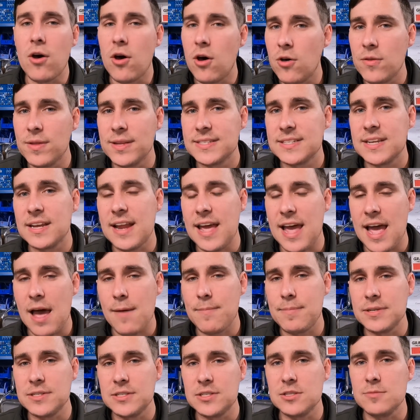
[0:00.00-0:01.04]
all that's going to
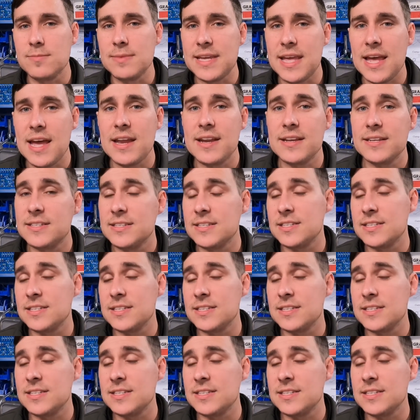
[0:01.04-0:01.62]
happen to the mechanics,